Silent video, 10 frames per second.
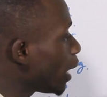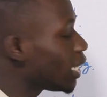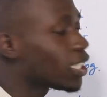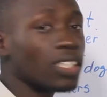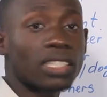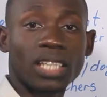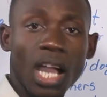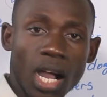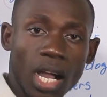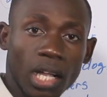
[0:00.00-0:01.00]
It's a
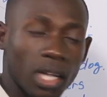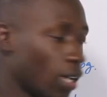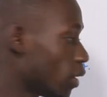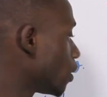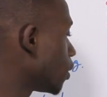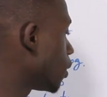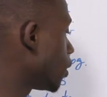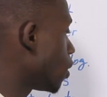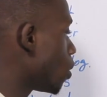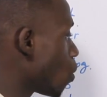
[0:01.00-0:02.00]
dog.
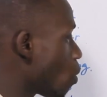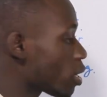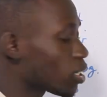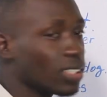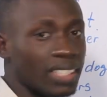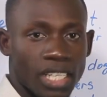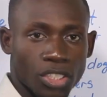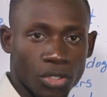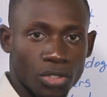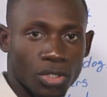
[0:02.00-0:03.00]
We're
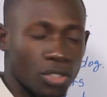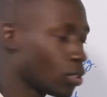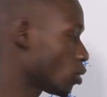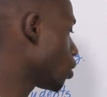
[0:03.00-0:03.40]
teachers.